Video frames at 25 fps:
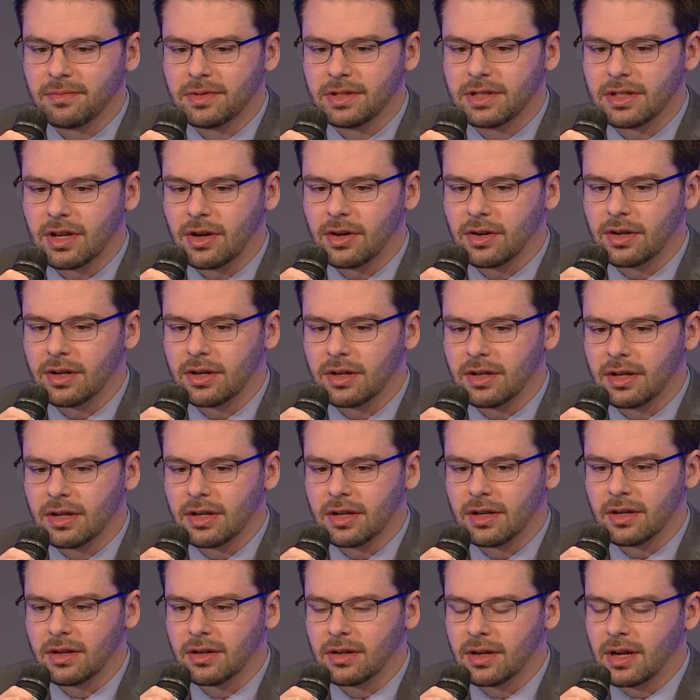started
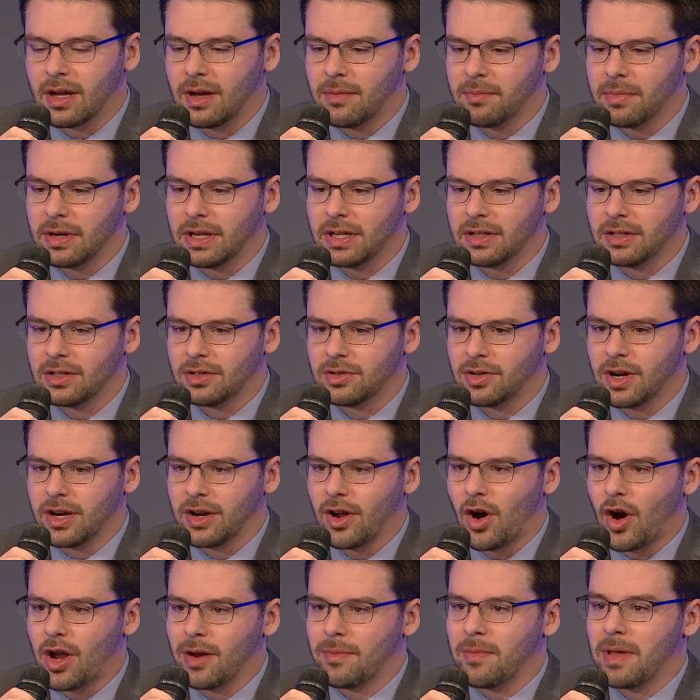a company to try to
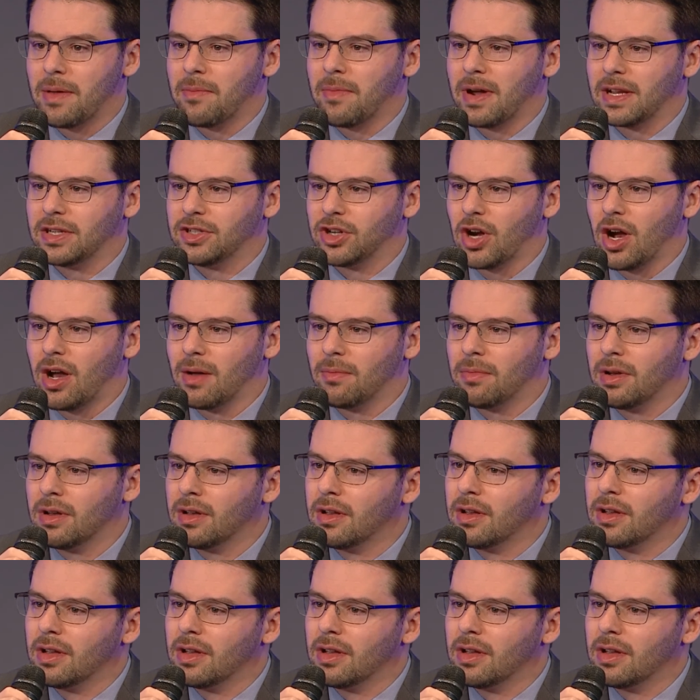automate my job.